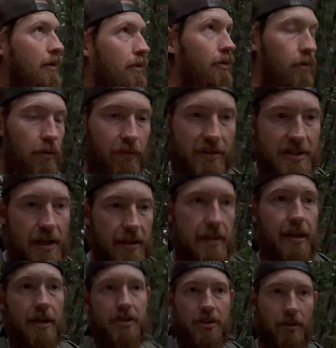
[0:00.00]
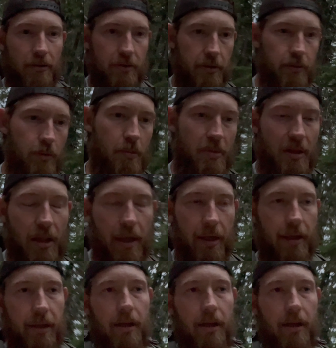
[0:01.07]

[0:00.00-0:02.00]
The only reason I take shelter would be like